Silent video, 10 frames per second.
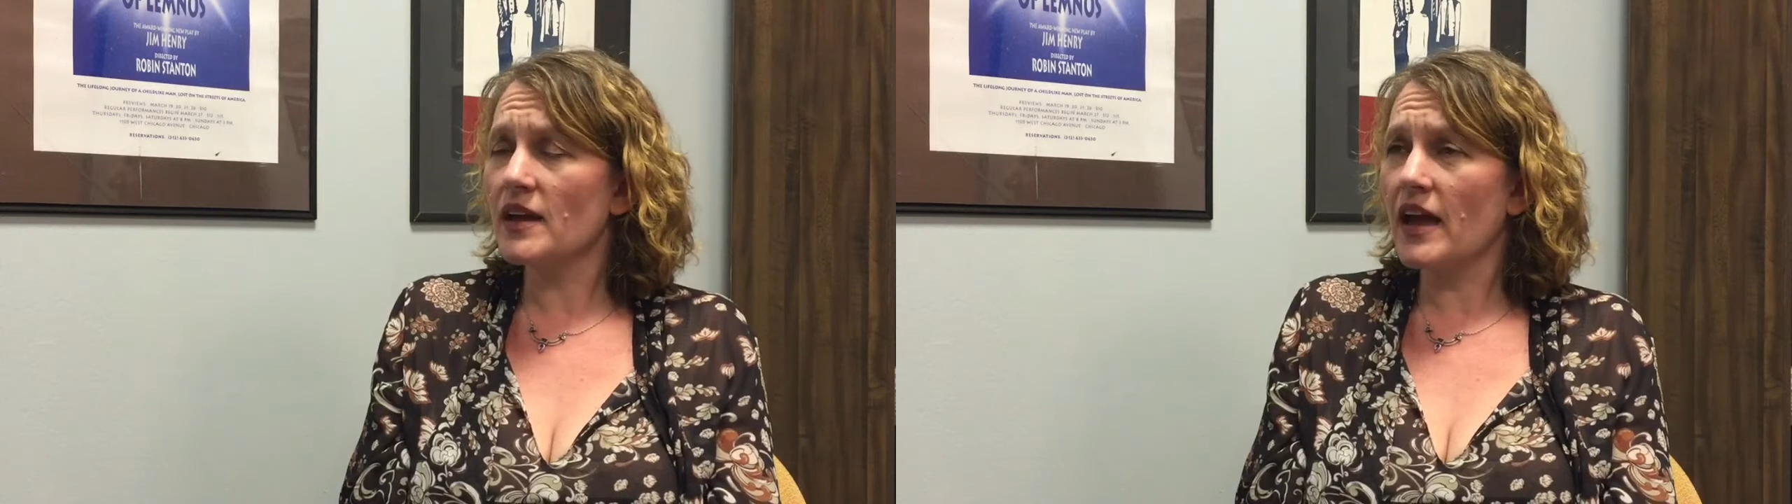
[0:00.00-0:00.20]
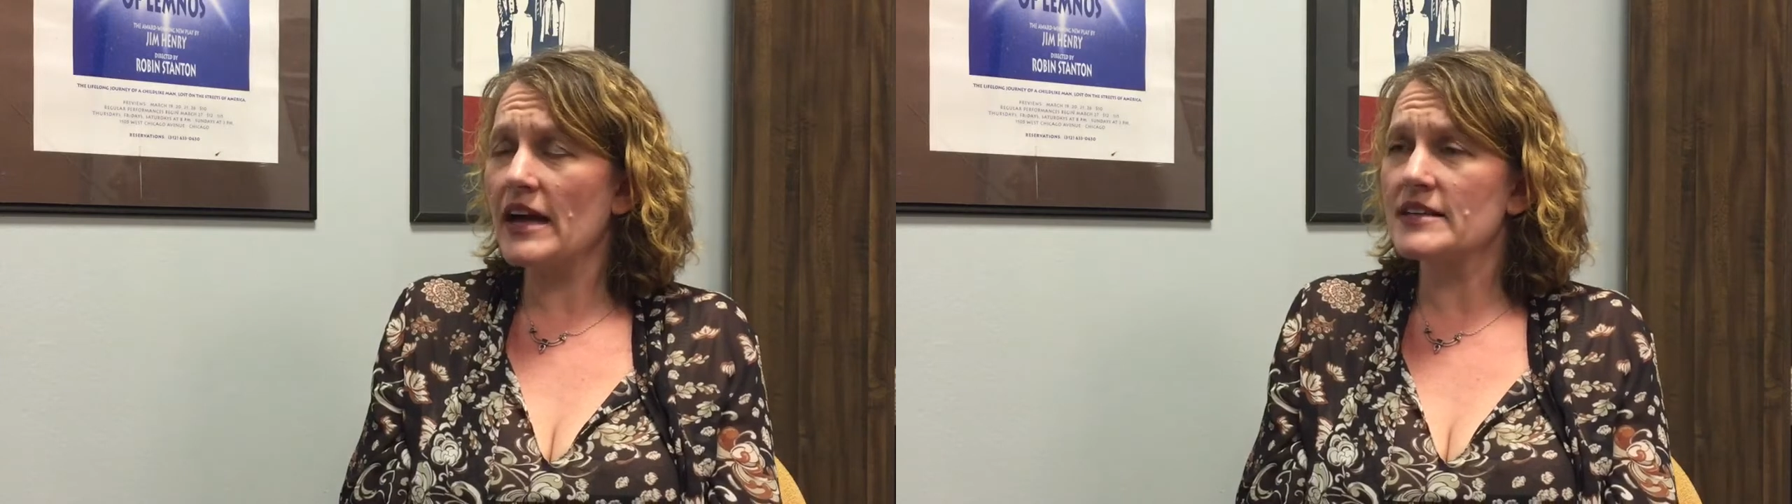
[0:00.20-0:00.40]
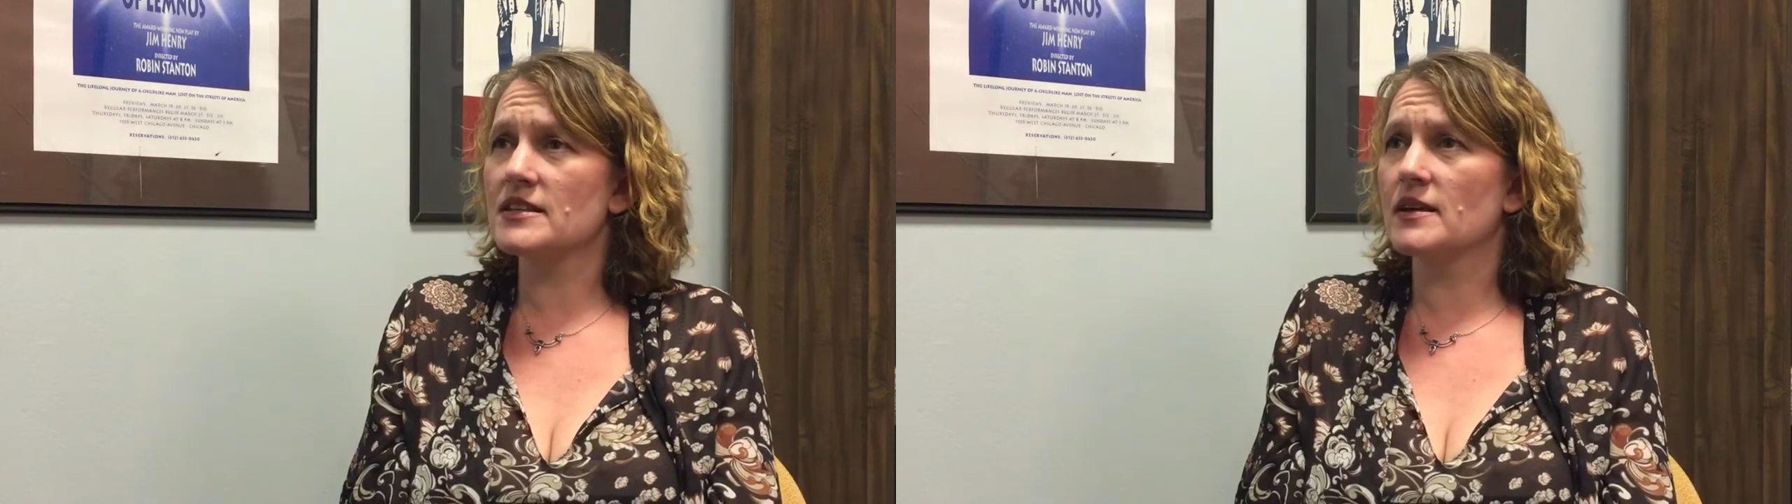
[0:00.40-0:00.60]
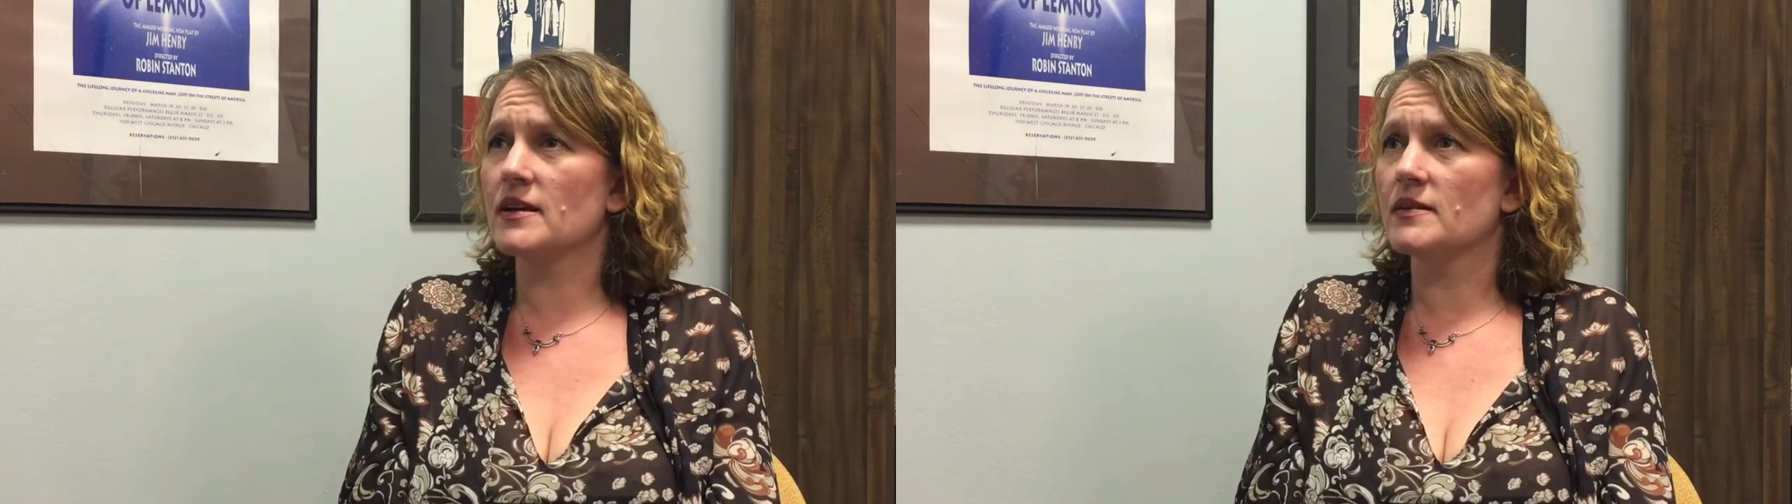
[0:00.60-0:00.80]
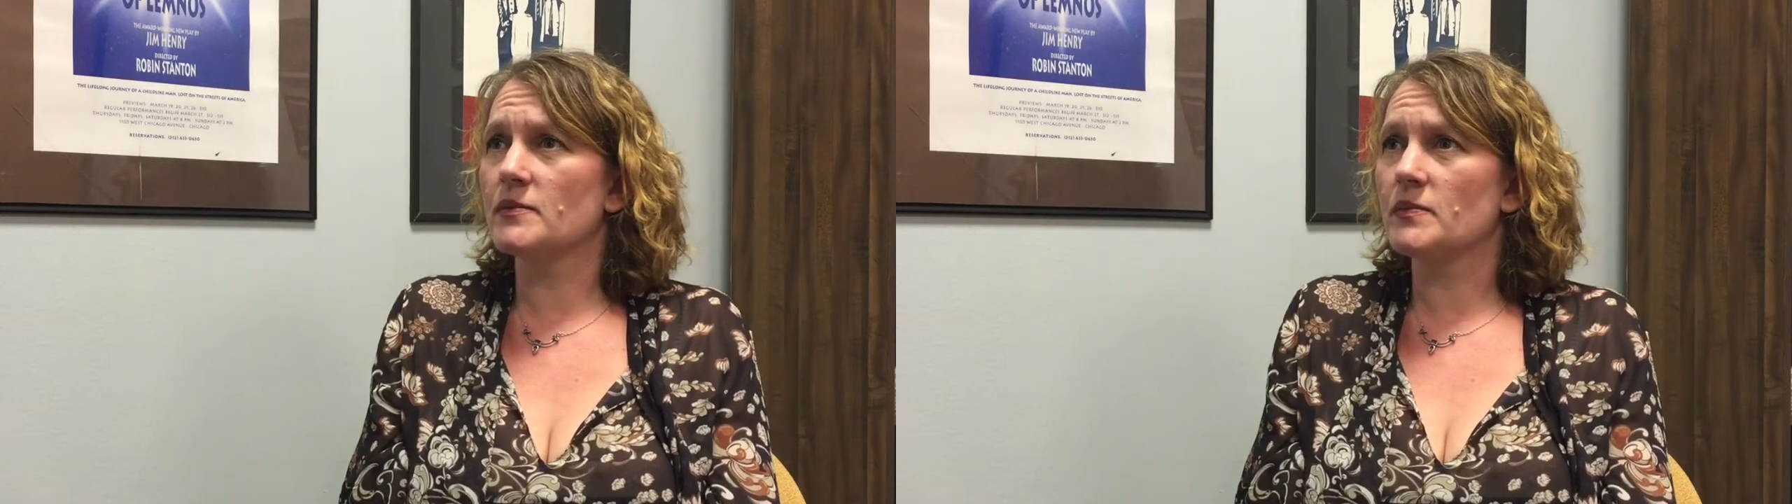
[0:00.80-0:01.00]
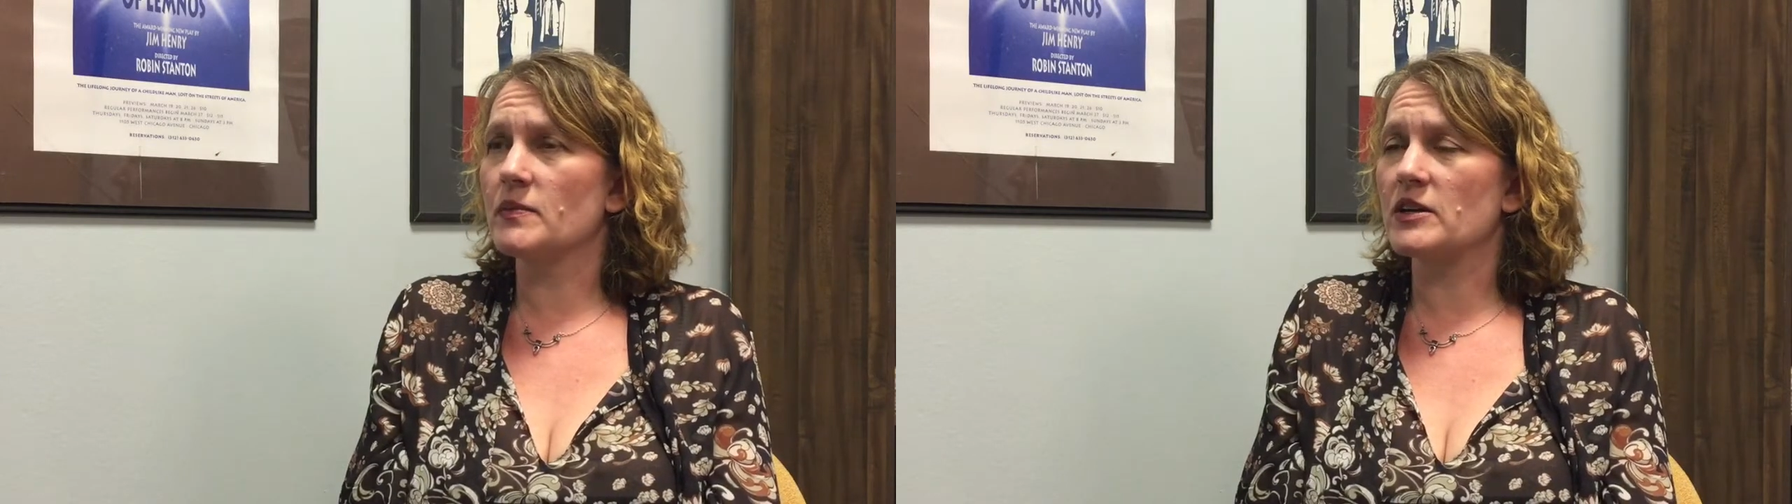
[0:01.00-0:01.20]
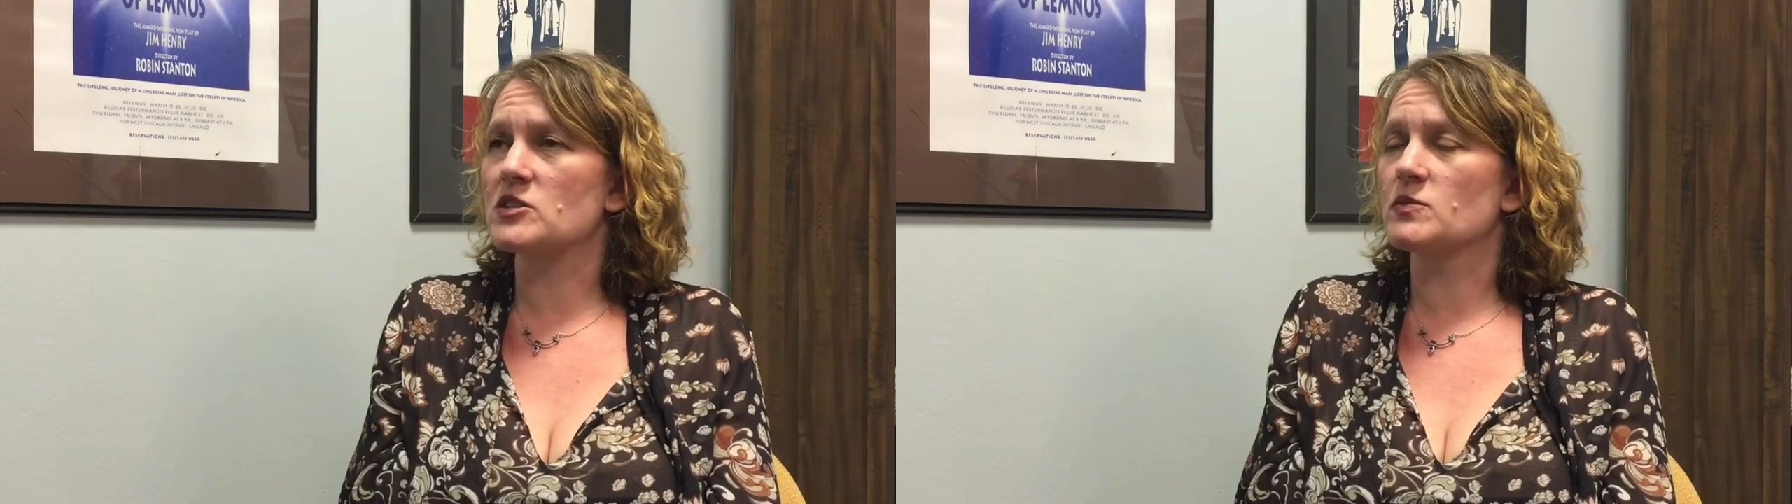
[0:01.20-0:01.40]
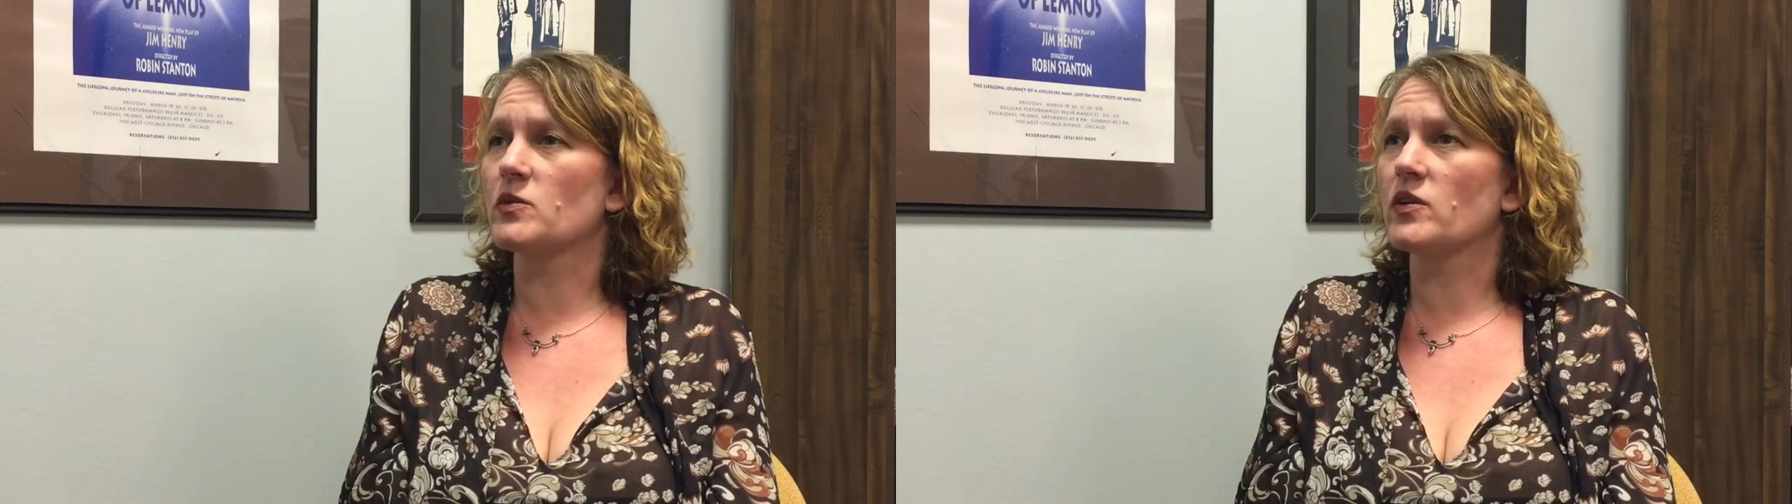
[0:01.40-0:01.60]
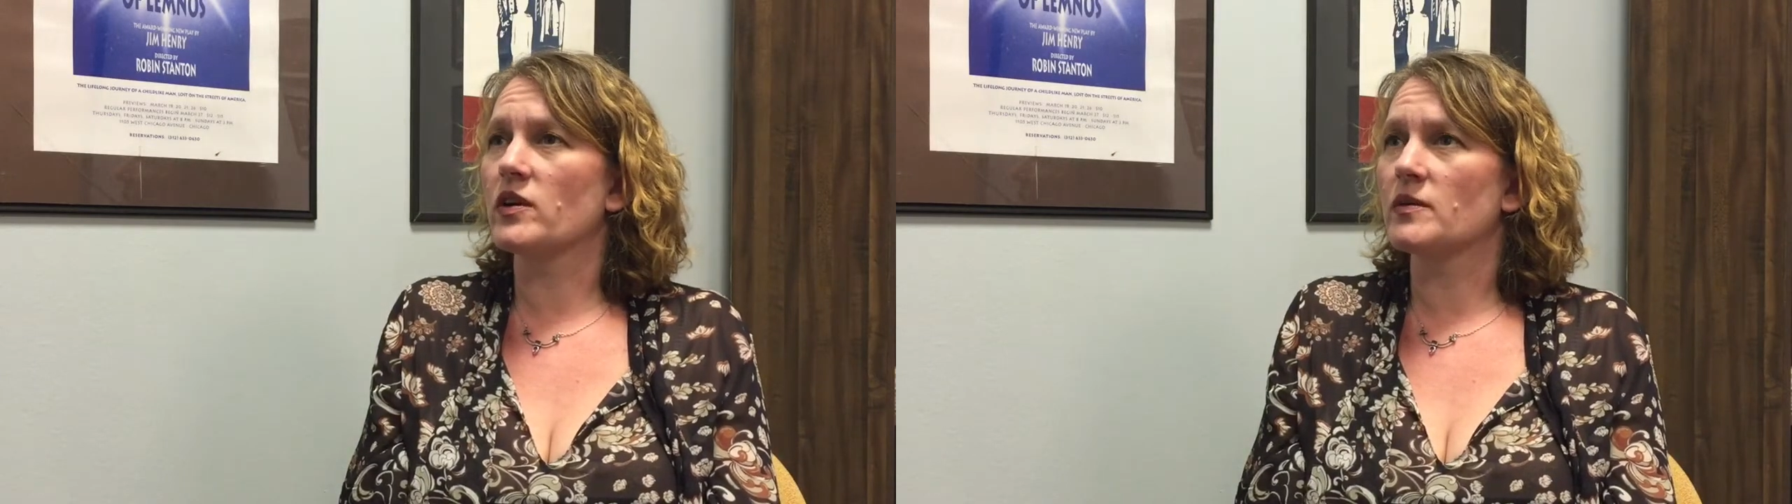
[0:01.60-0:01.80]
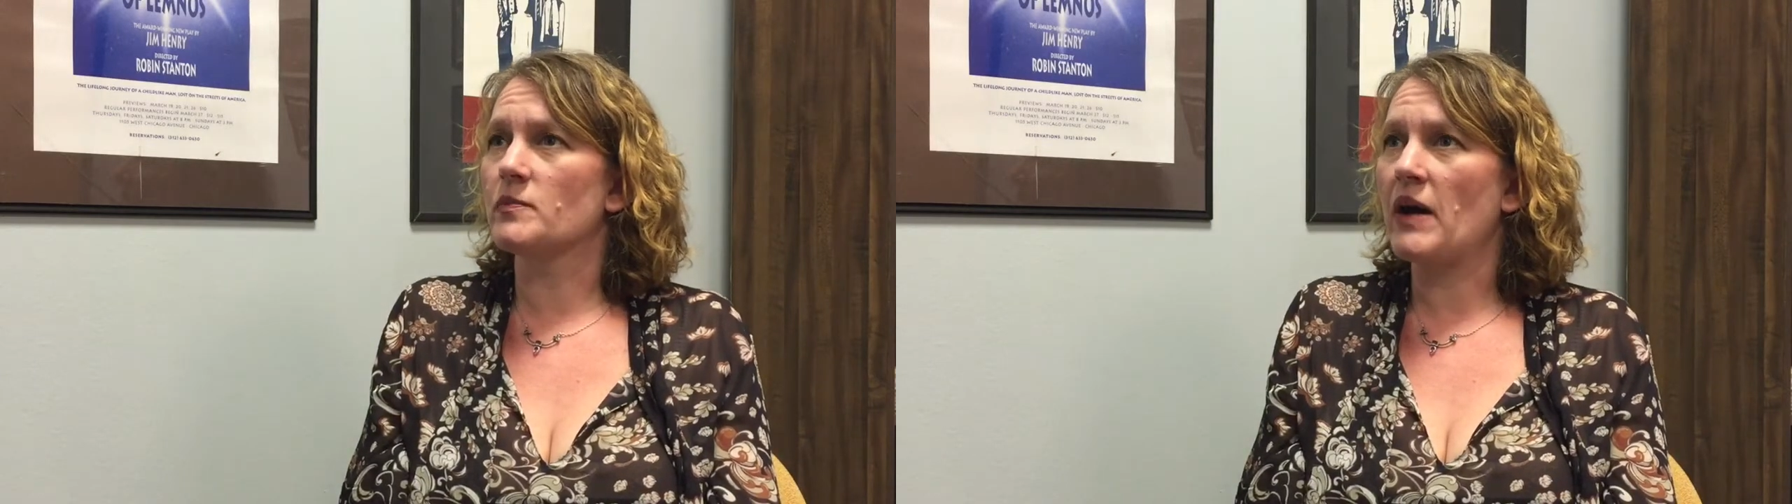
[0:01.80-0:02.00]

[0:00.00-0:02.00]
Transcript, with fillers: has a much more